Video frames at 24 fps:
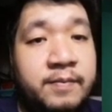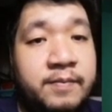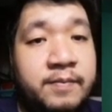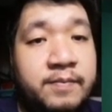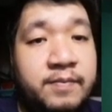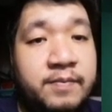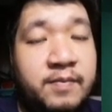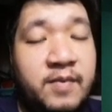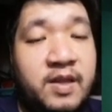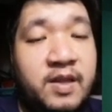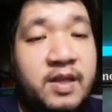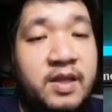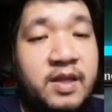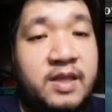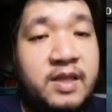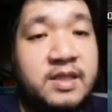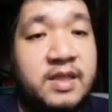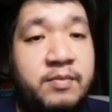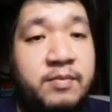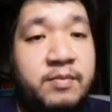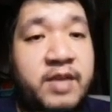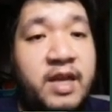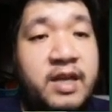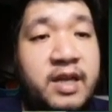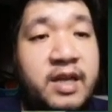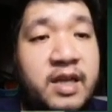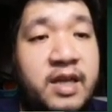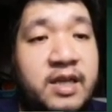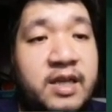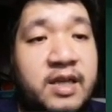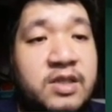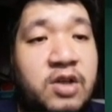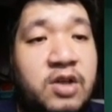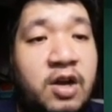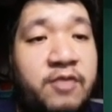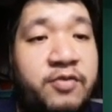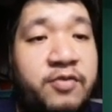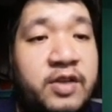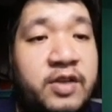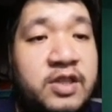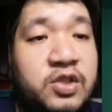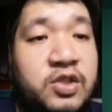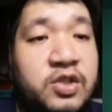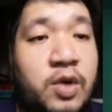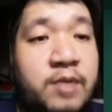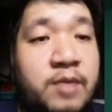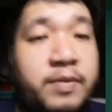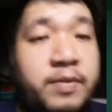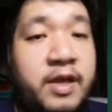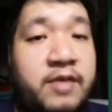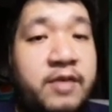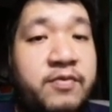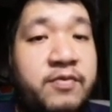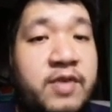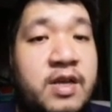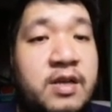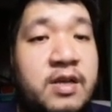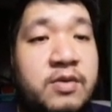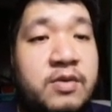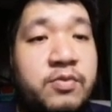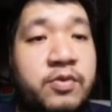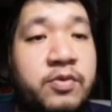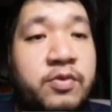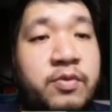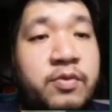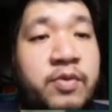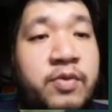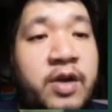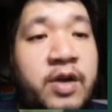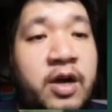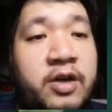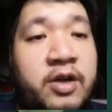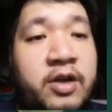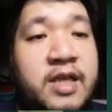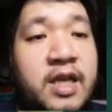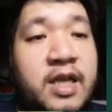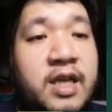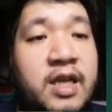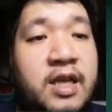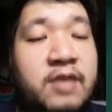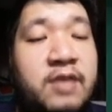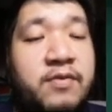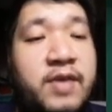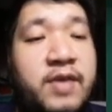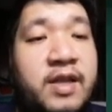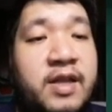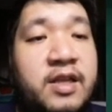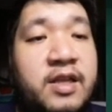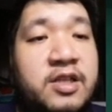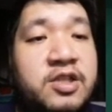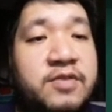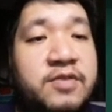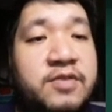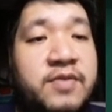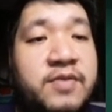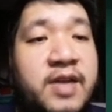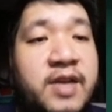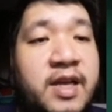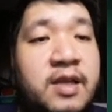This deck is awfully swamp heavy. We are taking advantage of that.